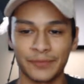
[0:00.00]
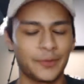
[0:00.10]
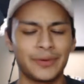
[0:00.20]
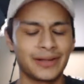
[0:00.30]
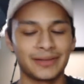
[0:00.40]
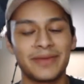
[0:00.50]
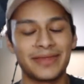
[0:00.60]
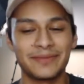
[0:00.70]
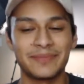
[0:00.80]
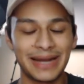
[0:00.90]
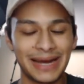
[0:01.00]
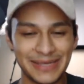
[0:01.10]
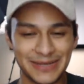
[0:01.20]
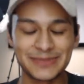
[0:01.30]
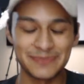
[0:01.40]
Or not the method, but I
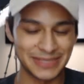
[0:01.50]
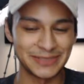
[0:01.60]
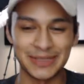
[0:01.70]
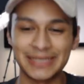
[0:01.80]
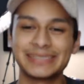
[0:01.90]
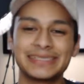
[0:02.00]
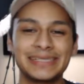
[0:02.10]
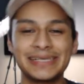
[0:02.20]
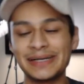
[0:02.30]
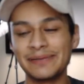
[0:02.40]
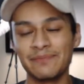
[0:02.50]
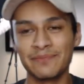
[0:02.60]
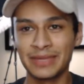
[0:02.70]
use Pinterest